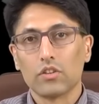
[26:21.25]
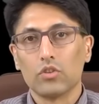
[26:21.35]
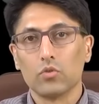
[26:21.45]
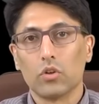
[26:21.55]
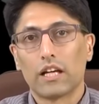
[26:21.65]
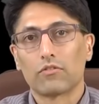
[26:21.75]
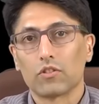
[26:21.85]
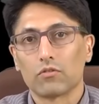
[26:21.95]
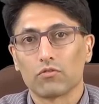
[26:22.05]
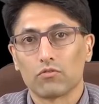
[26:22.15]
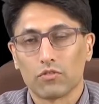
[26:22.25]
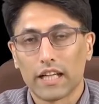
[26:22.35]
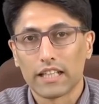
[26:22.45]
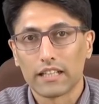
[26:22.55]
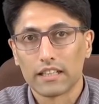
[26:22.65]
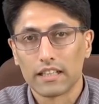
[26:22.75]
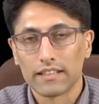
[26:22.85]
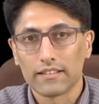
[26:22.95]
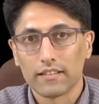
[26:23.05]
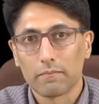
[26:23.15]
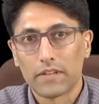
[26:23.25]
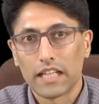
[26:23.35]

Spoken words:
You have to recognize